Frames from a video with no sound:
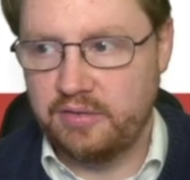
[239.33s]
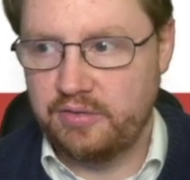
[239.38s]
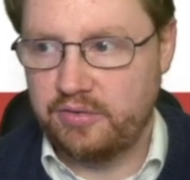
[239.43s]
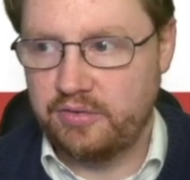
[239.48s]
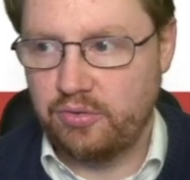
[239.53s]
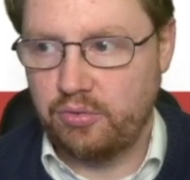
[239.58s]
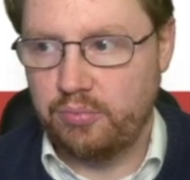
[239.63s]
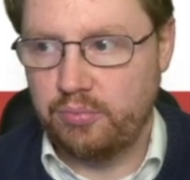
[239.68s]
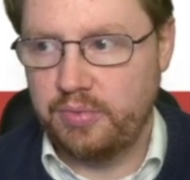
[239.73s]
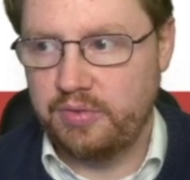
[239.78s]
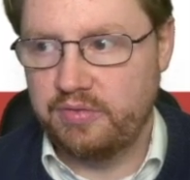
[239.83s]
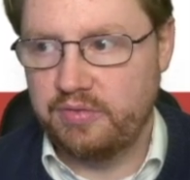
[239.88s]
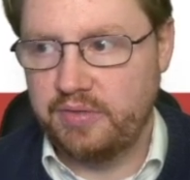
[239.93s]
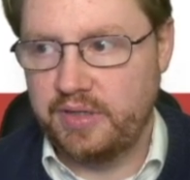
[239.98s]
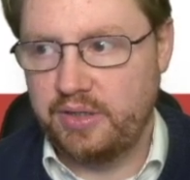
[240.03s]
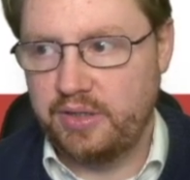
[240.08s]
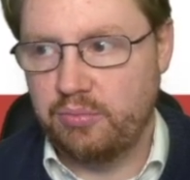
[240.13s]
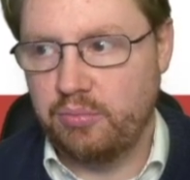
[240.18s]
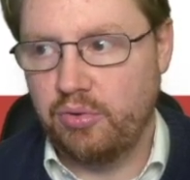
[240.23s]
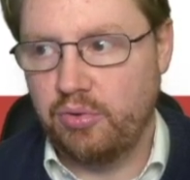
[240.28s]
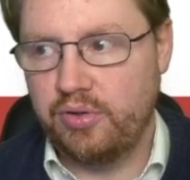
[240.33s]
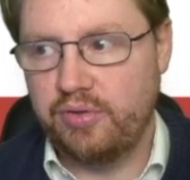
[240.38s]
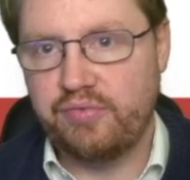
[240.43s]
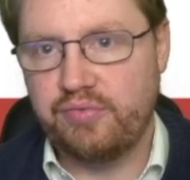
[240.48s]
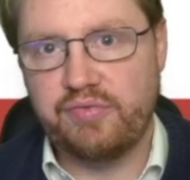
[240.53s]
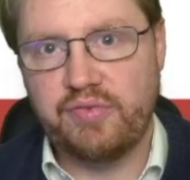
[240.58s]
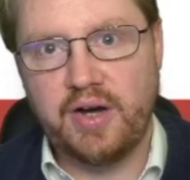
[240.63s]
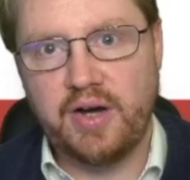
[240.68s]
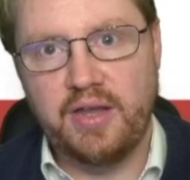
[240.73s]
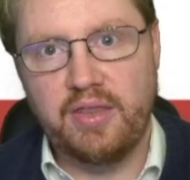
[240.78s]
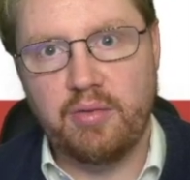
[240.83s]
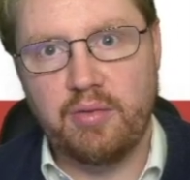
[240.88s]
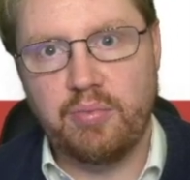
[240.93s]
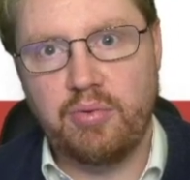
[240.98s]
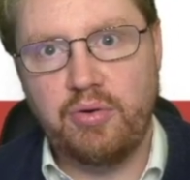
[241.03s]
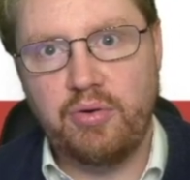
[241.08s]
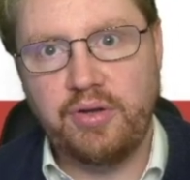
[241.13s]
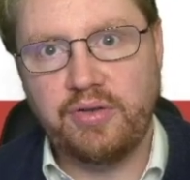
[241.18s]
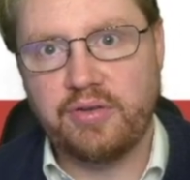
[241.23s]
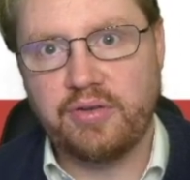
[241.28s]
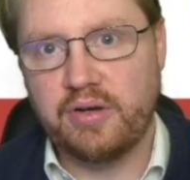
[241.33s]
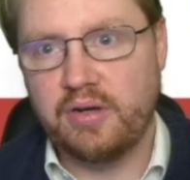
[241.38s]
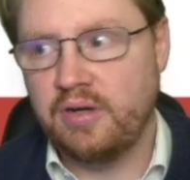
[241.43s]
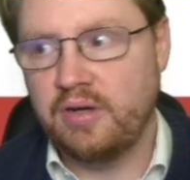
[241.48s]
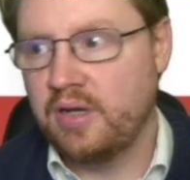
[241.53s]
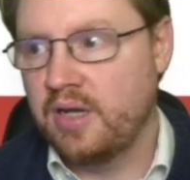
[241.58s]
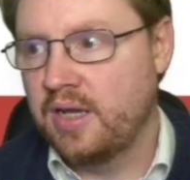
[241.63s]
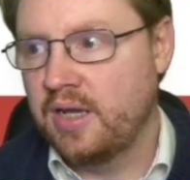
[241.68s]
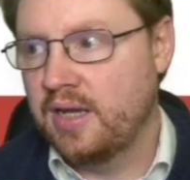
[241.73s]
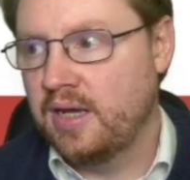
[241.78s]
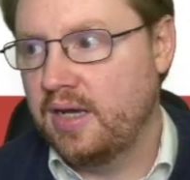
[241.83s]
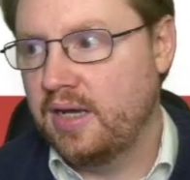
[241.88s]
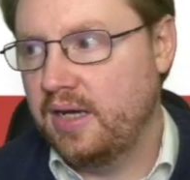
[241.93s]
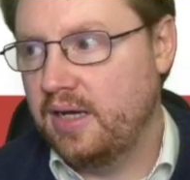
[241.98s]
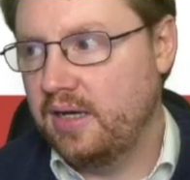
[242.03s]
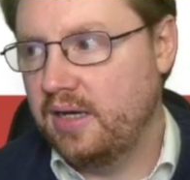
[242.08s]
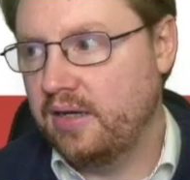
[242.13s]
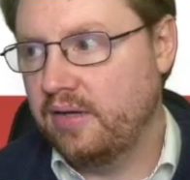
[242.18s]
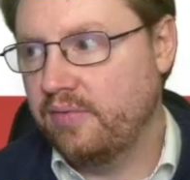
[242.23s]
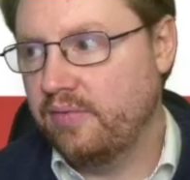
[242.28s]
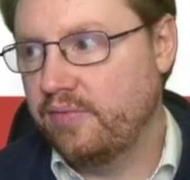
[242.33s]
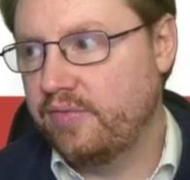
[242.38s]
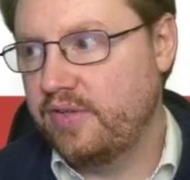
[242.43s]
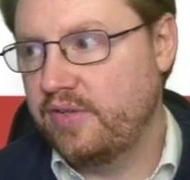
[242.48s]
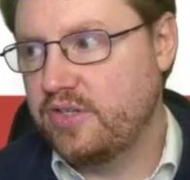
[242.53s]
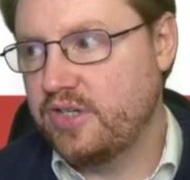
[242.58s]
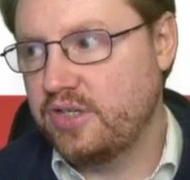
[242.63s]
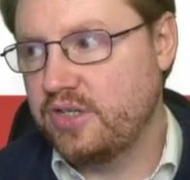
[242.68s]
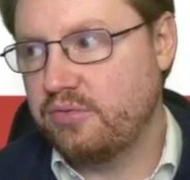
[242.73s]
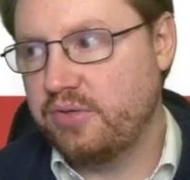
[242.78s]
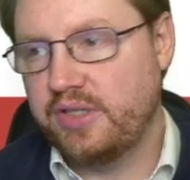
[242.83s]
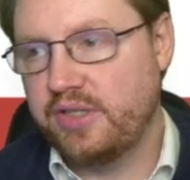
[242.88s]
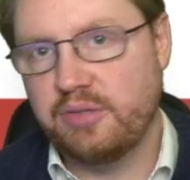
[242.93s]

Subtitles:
So when you modify the pointer, the generated